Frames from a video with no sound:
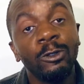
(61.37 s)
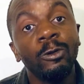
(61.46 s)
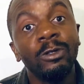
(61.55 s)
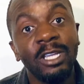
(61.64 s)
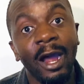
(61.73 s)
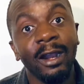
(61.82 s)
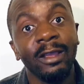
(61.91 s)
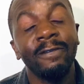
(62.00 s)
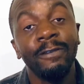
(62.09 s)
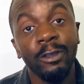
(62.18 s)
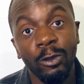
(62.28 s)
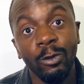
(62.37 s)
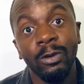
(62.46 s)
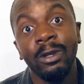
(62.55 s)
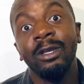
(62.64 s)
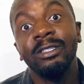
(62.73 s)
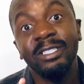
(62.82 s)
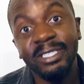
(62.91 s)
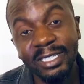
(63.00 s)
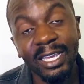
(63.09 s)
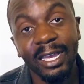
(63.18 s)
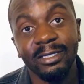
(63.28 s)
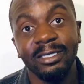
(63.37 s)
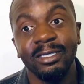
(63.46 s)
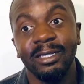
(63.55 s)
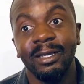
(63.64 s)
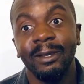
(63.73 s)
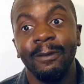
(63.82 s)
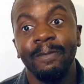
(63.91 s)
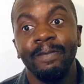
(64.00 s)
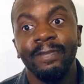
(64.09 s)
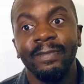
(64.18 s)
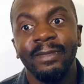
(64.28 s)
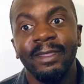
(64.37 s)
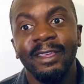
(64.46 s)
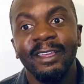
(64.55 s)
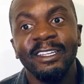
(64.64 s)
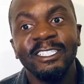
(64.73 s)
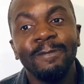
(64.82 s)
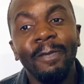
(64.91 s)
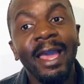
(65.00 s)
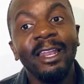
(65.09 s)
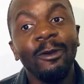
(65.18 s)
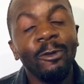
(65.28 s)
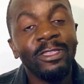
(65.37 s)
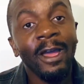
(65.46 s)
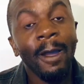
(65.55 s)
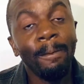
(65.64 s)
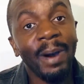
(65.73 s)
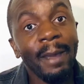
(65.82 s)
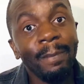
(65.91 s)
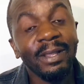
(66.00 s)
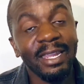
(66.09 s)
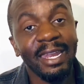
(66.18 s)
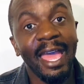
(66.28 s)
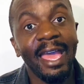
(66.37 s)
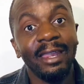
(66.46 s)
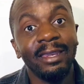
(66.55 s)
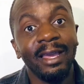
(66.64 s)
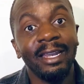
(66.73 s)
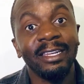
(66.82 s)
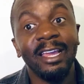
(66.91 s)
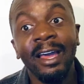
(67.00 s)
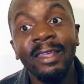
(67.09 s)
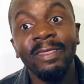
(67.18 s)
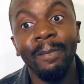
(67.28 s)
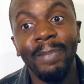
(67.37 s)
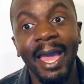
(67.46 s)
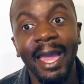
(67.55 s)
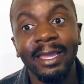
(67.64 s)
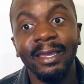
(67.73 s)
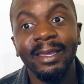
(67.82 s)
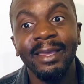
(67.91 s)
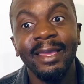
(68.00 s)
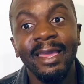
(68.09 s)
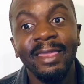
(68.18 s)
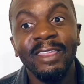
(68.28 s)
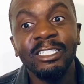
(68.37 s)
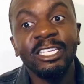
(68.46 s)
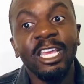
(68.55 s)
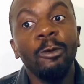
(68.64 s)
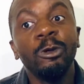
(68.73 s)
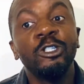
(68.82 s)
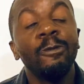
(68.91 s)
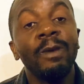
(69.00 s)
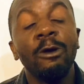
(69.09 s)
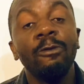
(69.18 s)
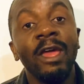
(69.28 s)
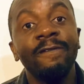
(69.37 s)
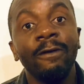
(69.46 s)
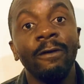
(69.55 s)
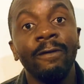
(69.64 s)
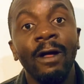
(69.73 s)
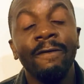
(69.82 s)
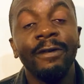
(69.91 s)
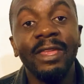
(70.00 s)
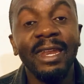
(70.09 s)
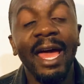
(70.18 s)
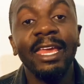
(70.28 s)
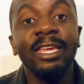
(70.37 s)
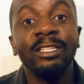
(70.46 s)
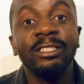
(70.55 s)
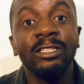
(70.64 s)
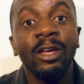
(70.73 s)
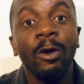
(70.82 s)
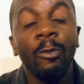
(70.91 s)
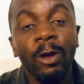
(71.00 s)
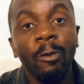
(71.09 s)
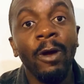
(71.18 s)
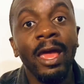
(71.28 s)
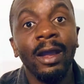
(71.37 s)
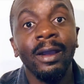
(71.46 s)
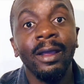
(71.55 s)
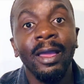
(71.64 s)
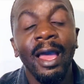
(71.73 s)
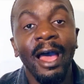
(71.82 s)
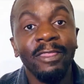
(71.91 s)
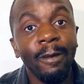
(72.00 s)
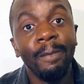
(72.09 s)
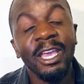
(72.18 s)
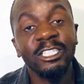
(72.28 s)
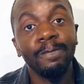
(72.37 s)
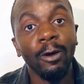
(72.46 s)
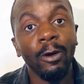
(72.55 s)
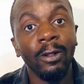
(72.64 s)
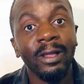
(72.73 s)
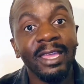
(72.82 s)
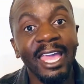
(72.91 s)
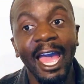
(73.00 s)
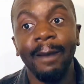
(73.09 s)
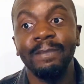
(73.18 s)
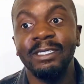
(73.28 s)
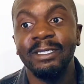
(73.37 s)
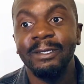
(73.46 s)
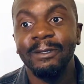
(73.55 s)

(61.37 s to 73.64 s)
too dark for you to see us. Smiling with Bible in hand and gun in the back, they say we should be grateful for the Nikes we wear and the baseball caps.